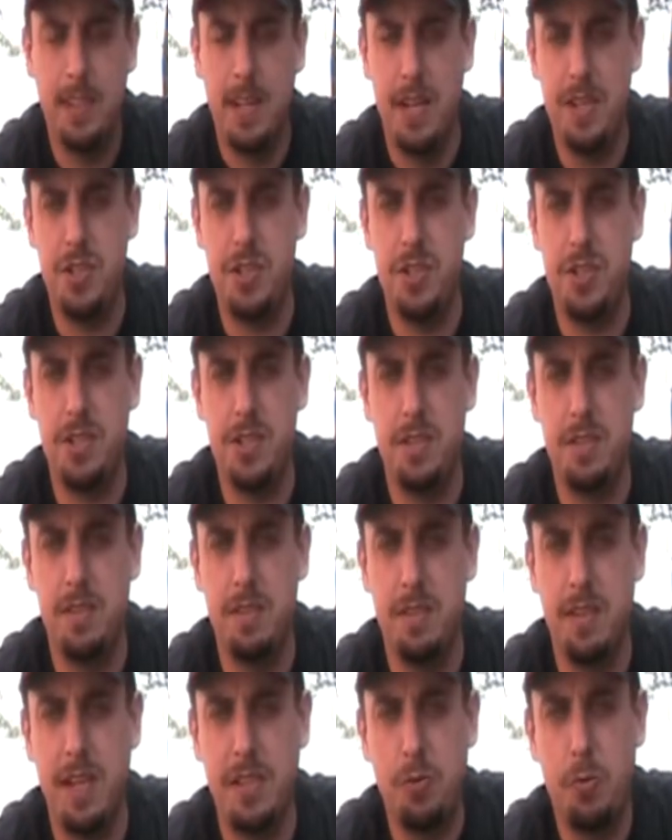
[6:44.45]
That's just
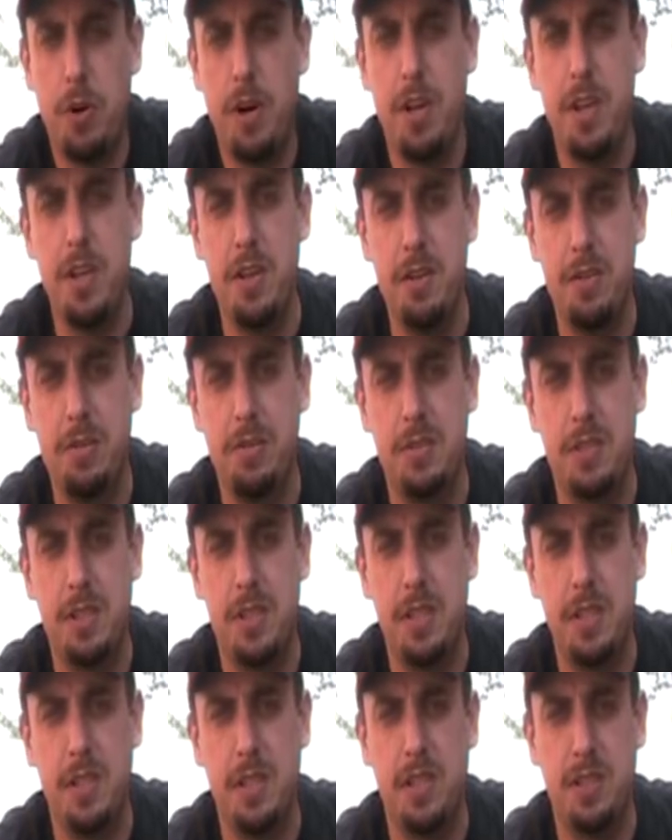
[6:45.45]
that's what I use,
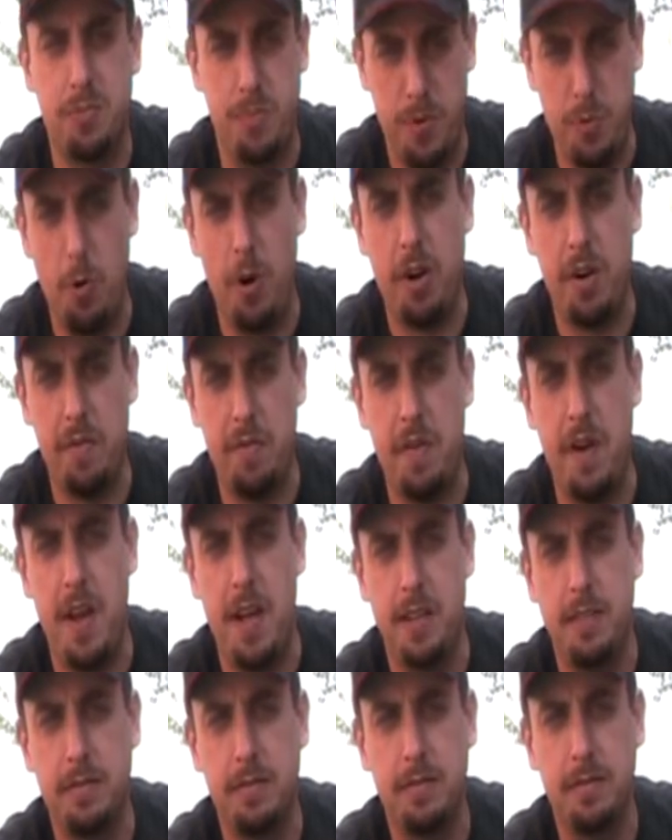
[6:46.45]
and it, it's been working
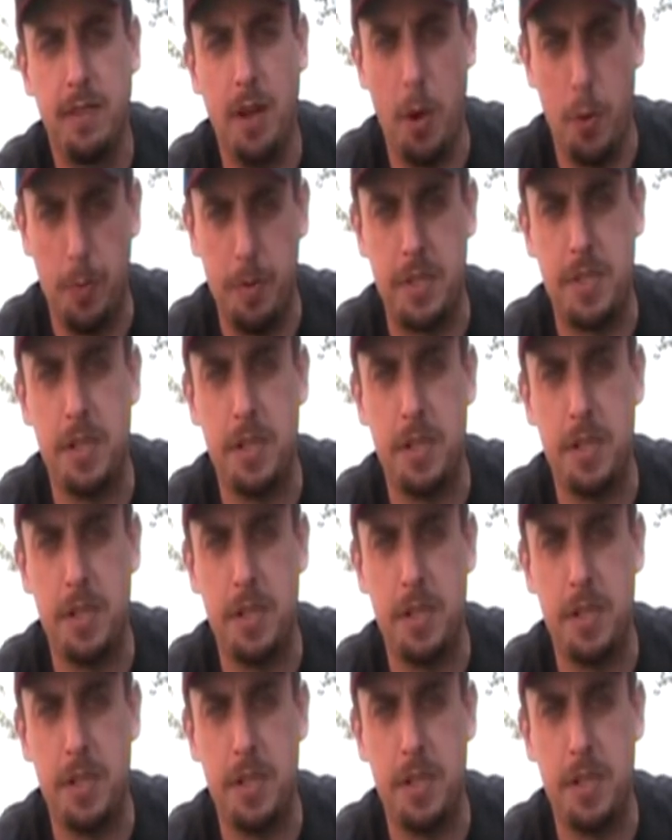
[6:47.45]
fine. I hope this